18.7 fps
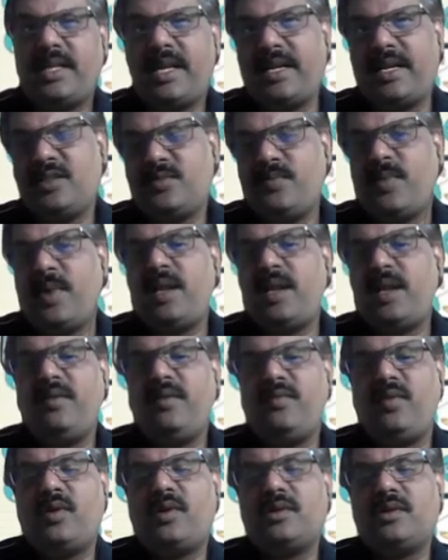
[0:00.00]
That is mainly
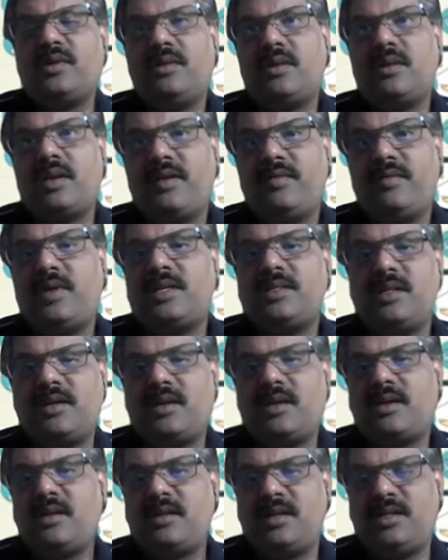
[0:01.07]
focused on rewards and
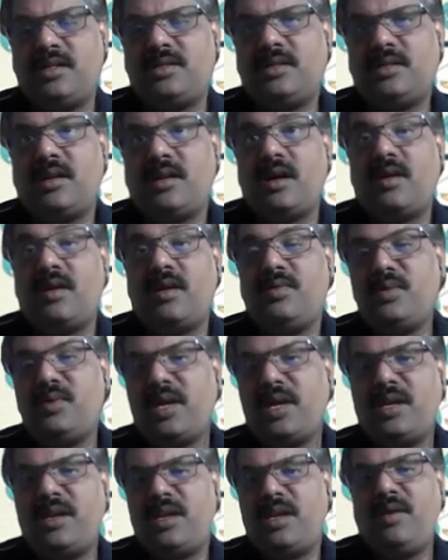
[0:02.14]
recognition, how you
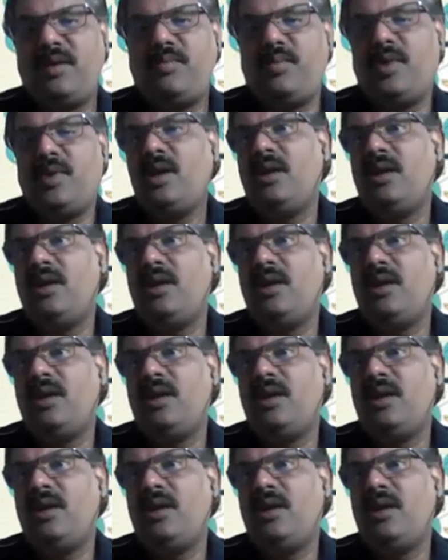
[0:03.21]
can keep